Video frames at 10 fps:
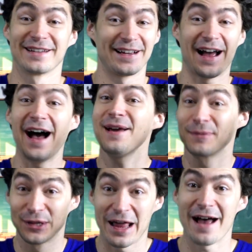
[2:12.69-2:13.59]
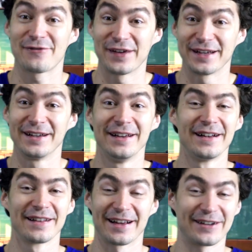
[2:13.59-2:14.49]
Like, I am laughing
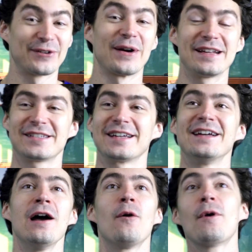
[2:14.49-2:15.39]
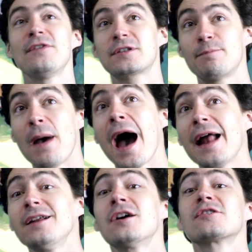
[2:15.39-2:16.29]
like crazy when this
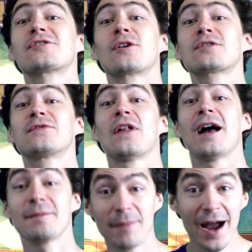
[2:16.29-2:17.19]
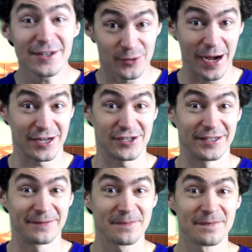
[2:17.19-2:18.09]
bat starts flying my
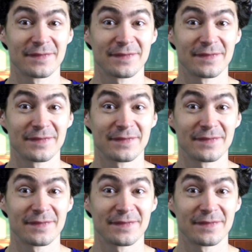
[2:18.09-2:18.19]
direction.